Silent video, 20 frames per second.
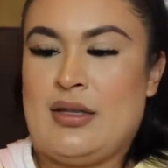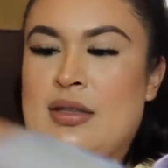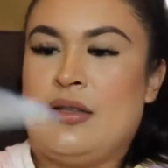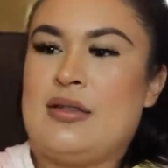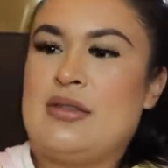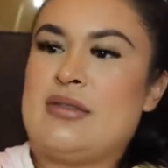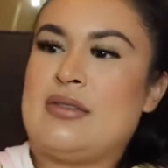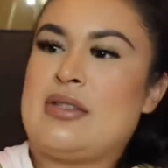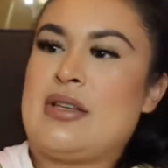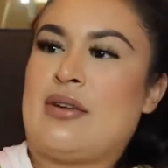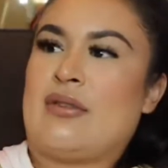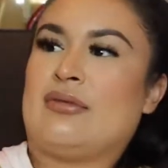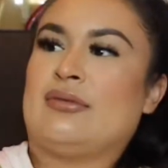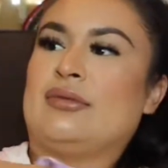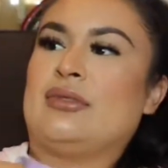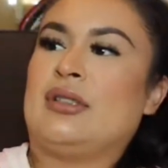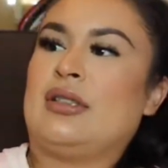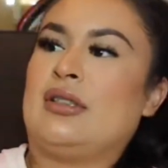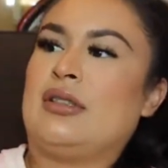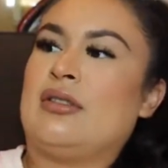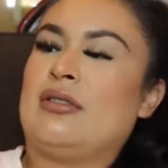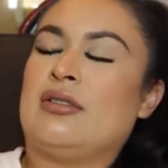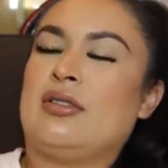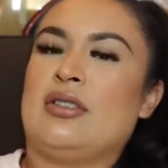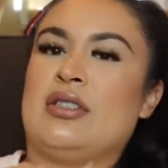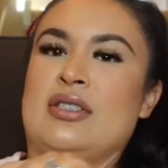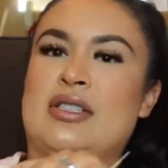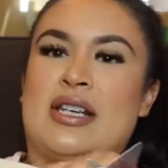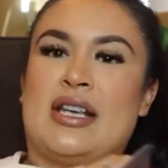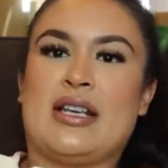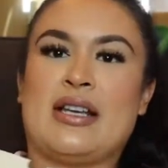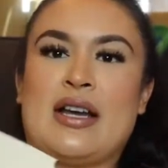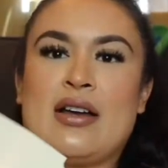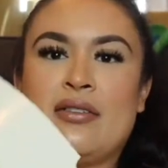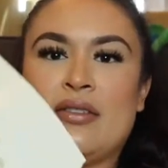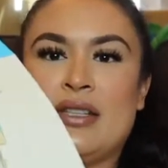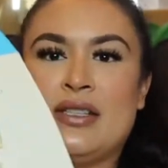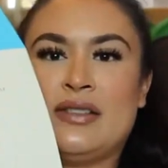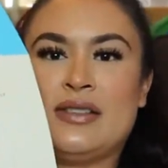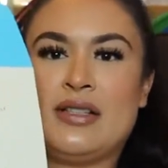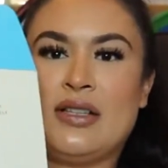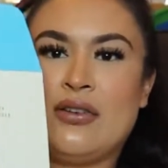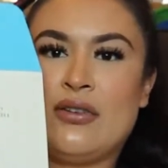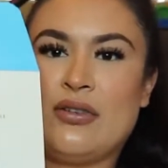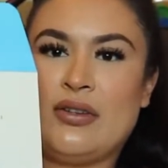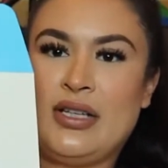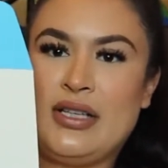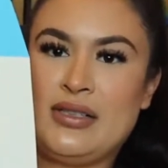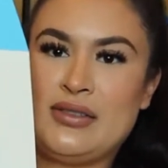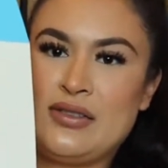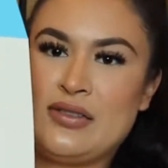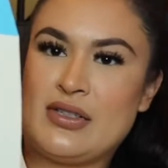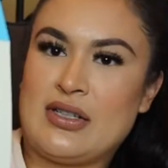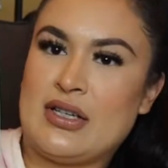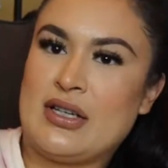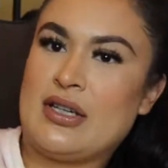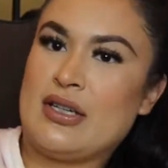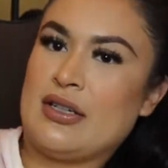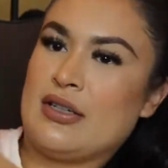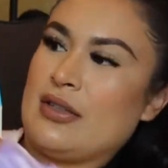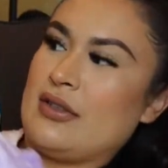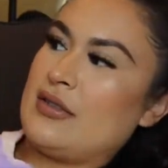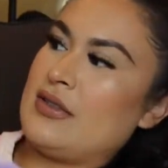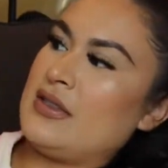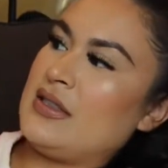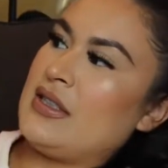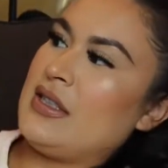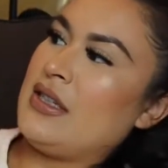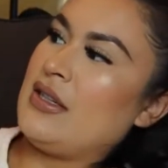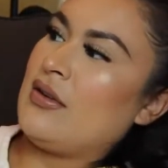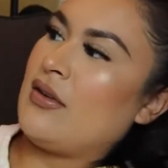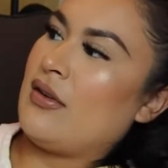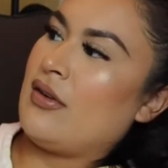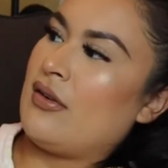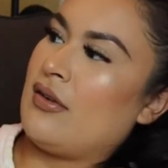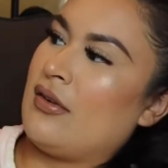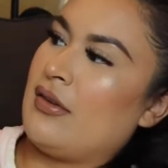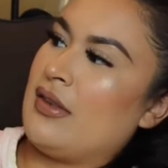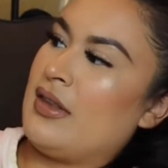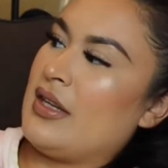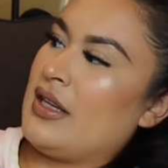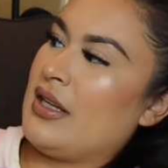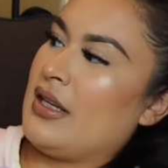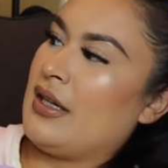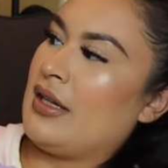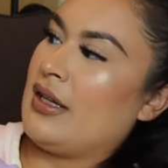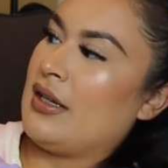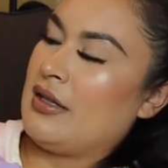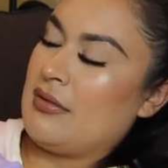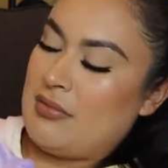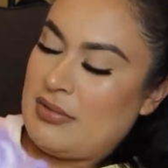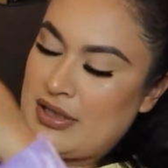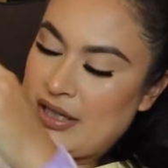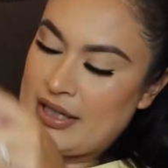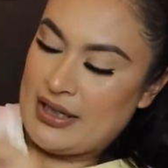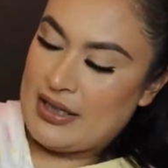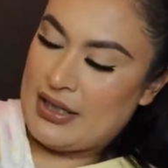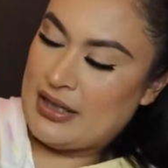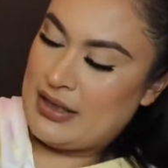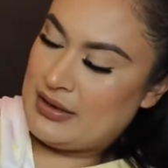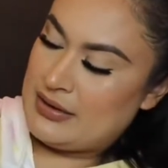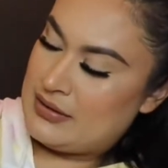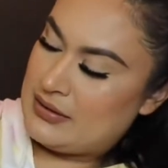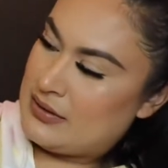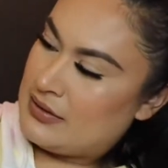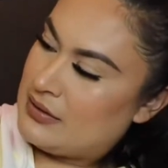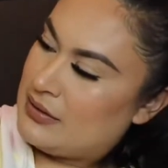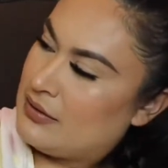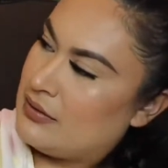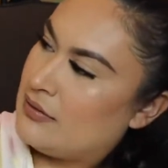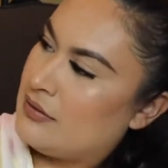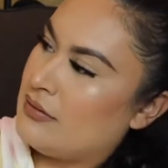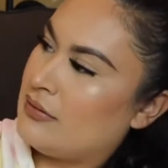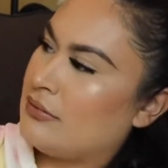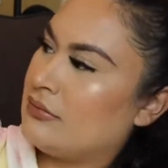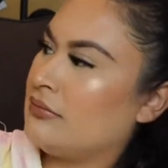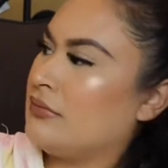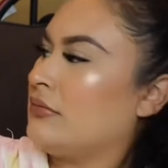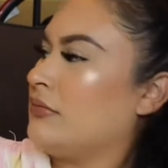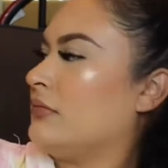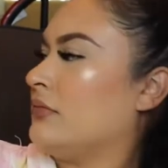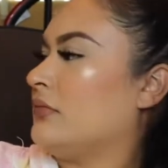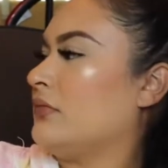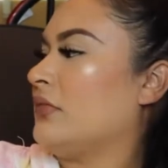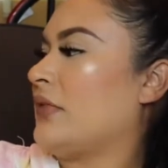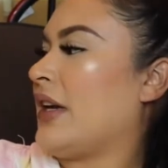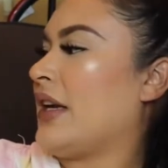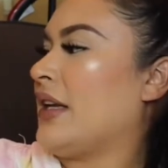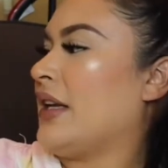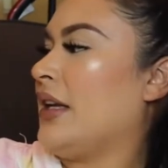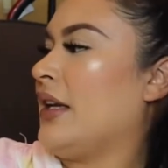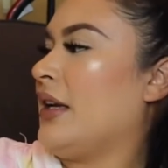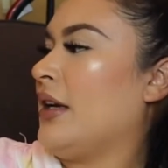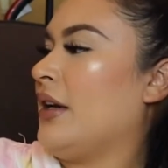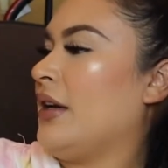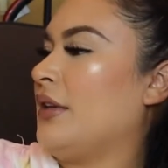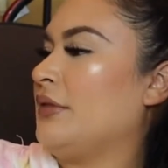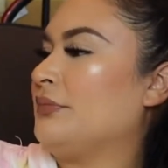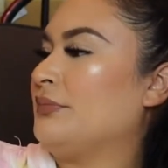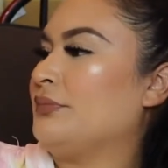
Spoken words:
So you take out this little insert. You see all the play kits right here.